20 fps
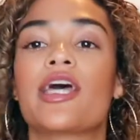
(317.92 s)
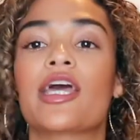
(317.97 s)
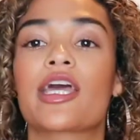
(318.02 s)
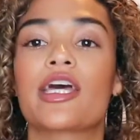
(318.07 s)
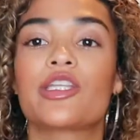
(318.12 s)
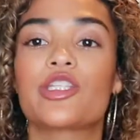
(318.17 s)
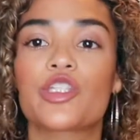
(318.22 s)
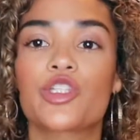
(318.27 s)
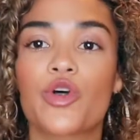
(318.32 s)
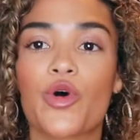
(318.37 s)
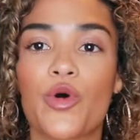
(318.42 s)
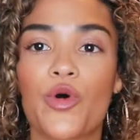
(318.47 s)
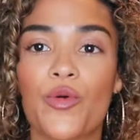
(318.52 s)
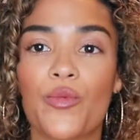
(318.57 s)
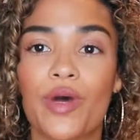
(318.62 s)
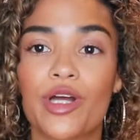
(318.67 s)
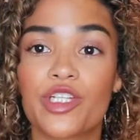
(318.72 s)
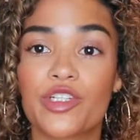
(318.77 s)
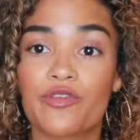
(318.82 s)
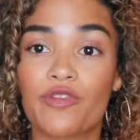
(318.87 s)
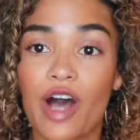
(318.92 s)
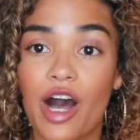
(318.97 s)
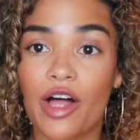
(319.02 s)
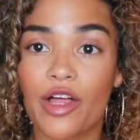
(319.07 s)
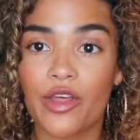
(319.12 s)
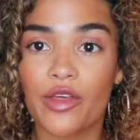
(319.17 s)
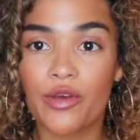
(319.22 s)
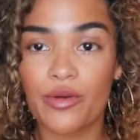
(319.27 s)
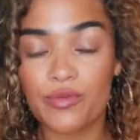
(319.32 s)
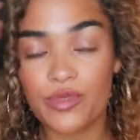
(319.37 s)
get so much
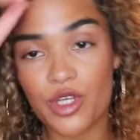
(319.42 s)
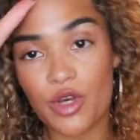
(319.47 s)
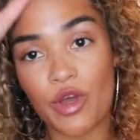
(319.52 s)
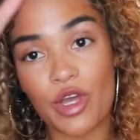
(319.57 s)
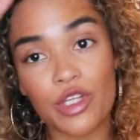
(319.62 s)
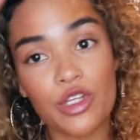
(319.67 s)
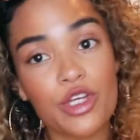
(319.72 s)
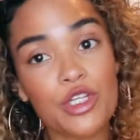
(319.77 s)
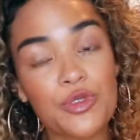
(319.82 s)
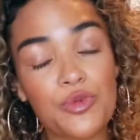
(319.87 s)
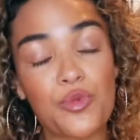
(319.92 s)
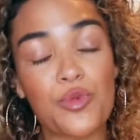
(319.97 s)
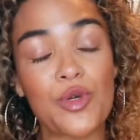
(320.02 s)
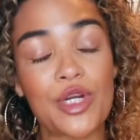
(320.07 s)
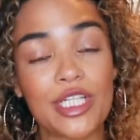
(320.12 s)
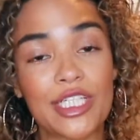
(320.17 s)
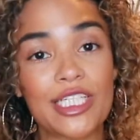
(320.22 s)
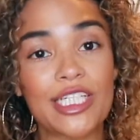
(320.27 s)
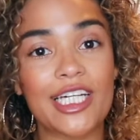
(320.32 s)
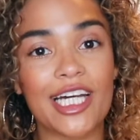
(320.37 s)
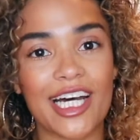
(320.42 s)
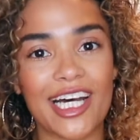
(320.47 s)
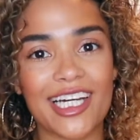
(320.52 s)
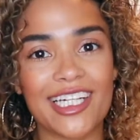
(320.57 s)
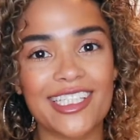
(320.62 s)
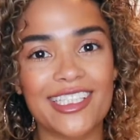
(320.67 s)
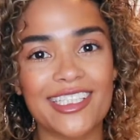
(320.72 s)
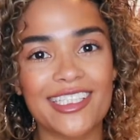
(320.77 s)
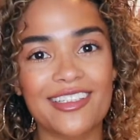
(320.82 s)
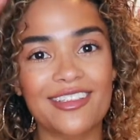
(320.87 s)
volume. So it looks really
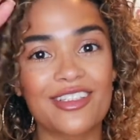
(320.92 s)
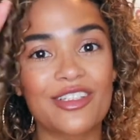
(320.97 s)
good.